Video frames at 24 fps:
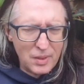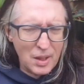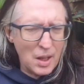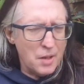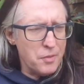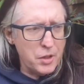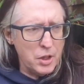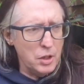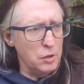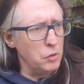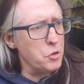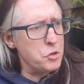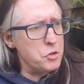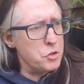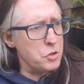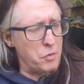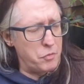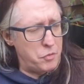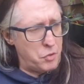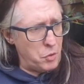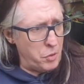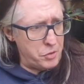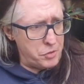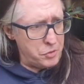The illusion
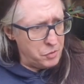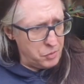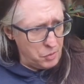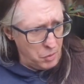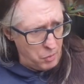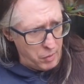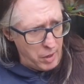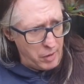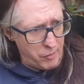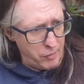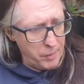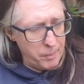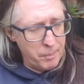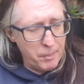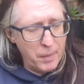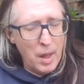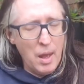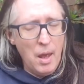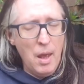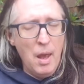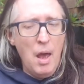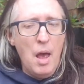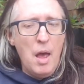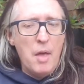of choice or whatever.
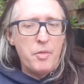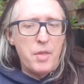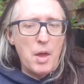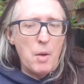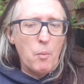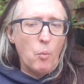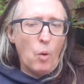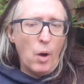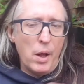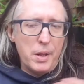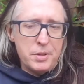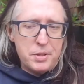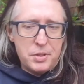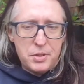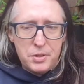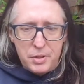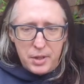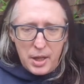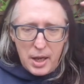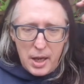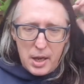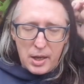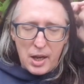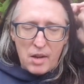Then once
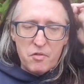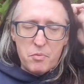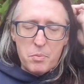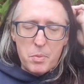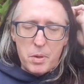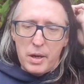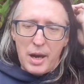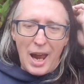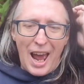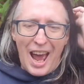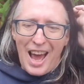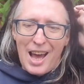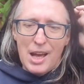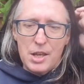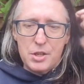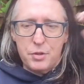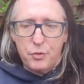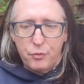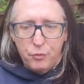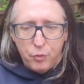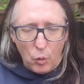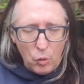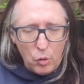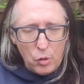the government has
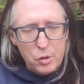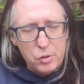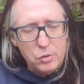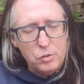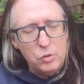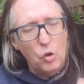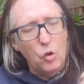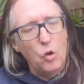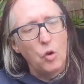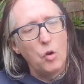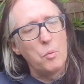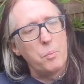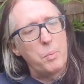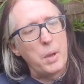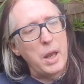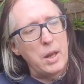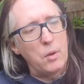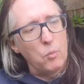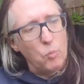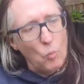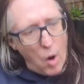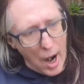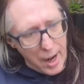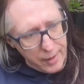fallen or
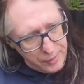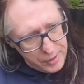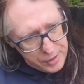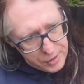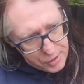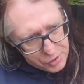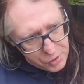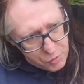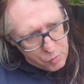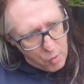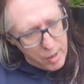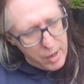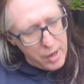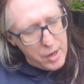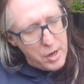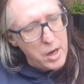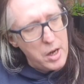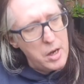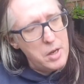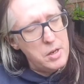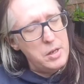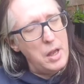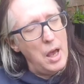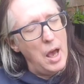been widely
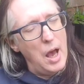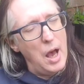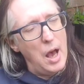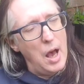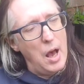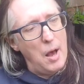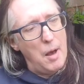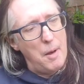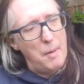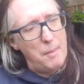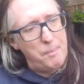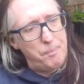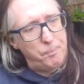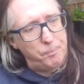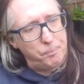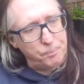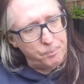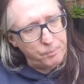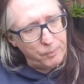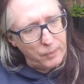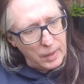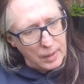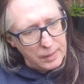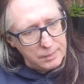discredited,
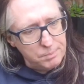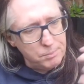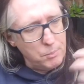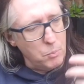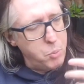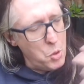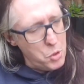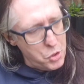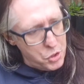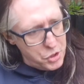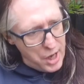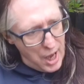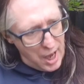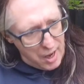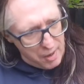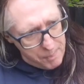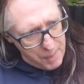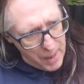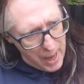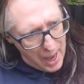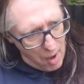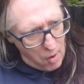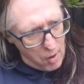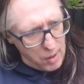pushed out of
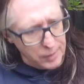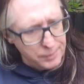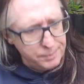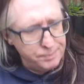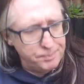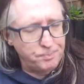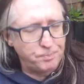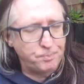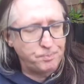power,